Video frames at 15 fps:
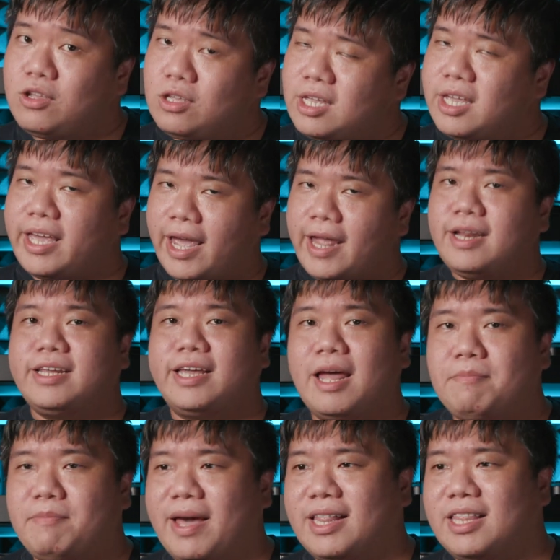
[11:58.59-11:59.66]
it can
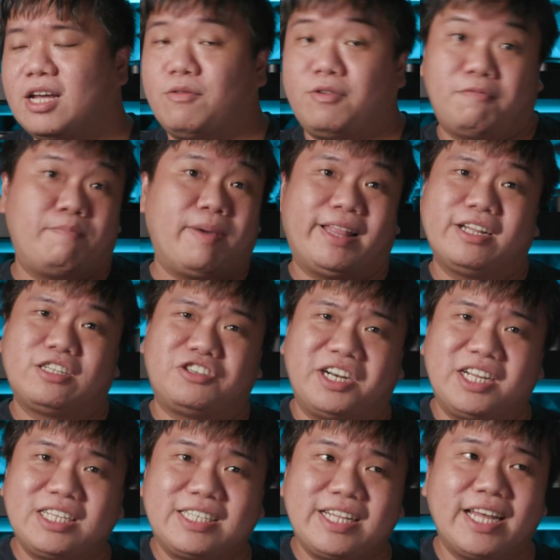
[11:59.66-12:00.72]
get better with better
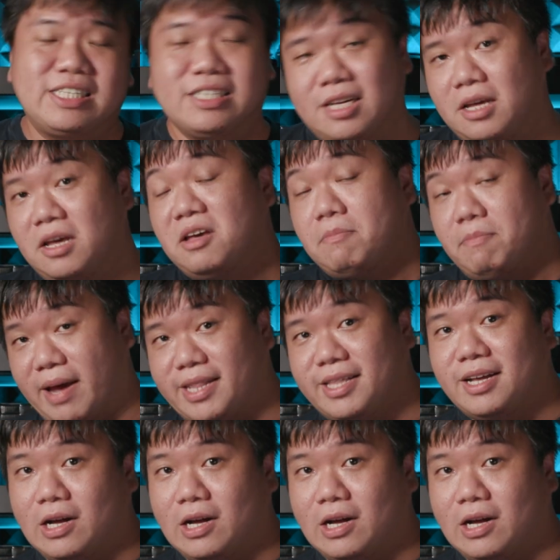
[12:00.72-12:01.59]
training sets better